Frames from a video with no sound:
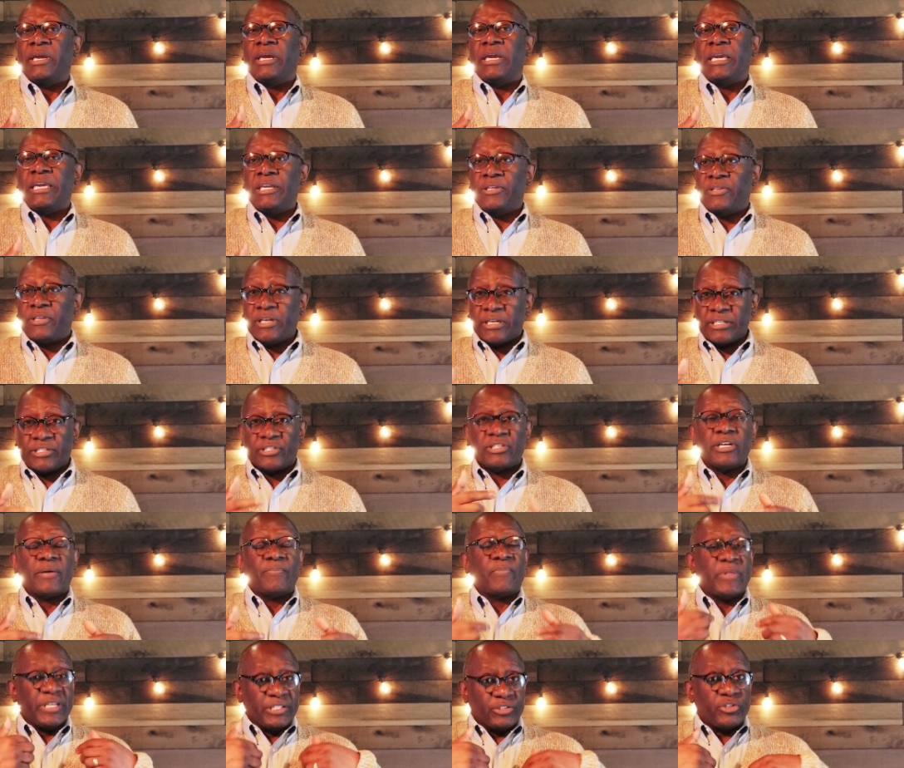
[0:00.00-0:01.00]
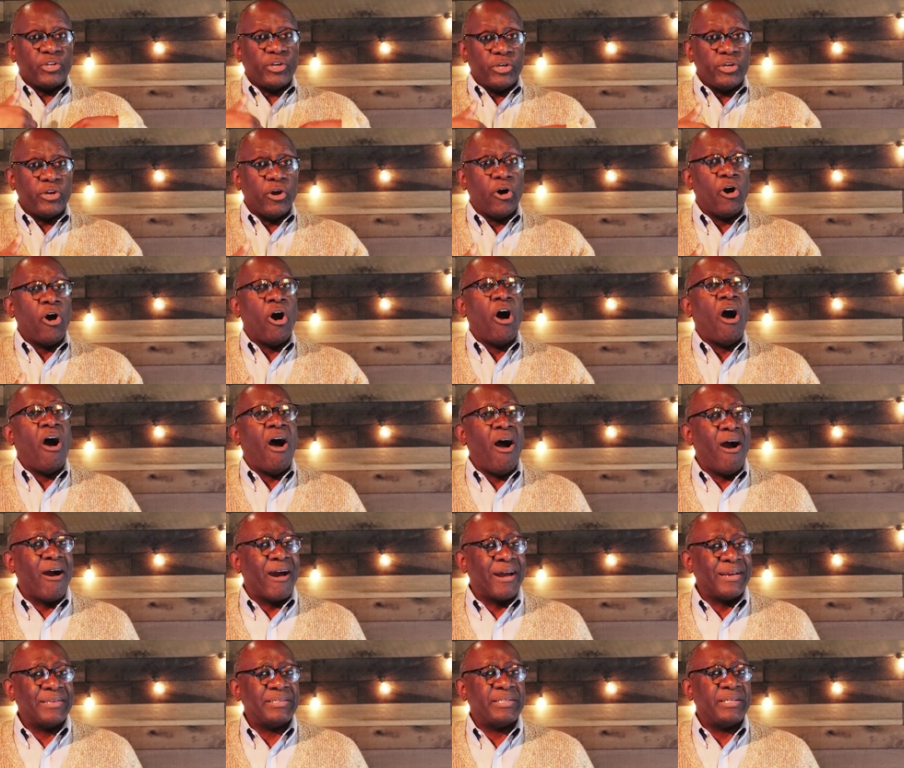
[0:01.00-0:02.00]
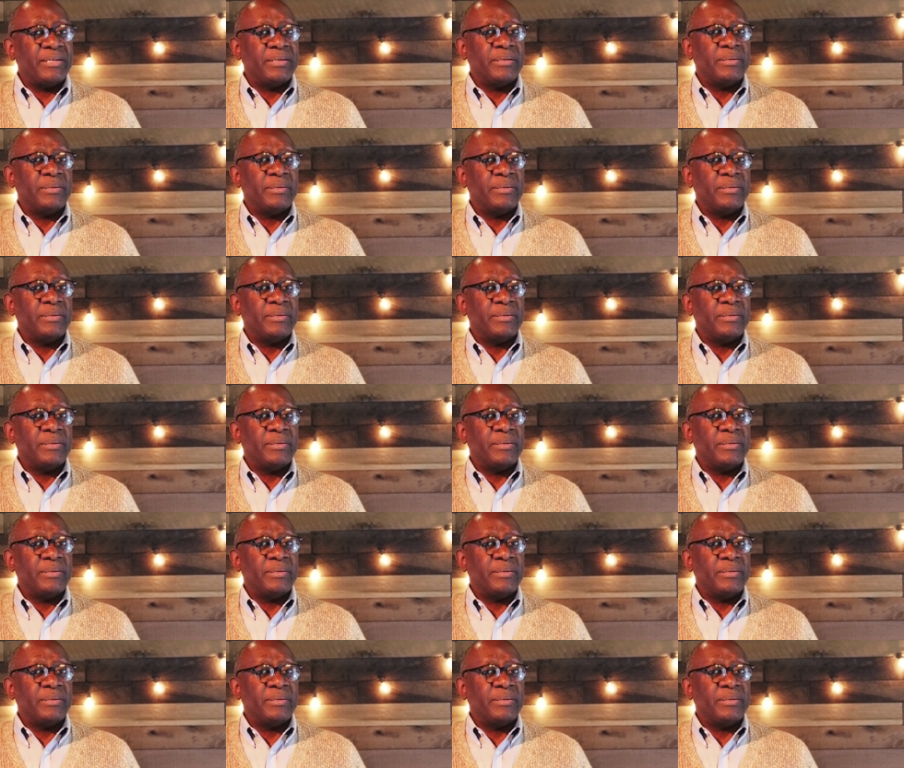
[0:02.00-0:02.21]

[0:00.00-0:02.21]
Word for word: He does something to your heart.